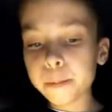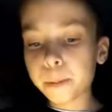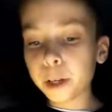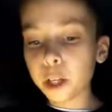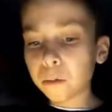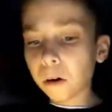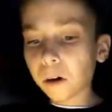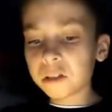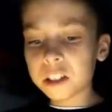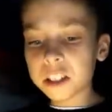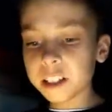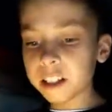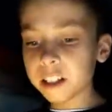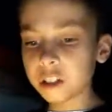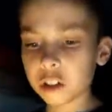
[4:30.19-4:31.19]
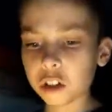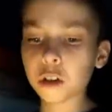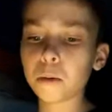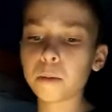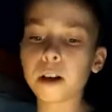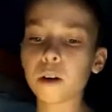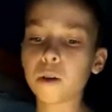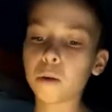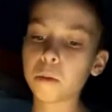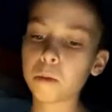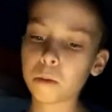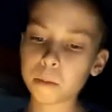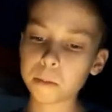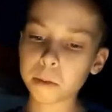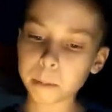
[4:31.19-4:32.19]
but you won't see too well
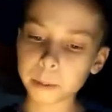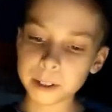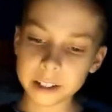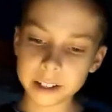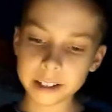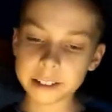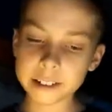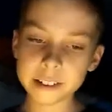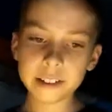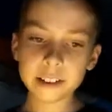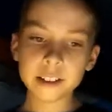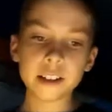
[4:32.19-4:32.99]
what we did.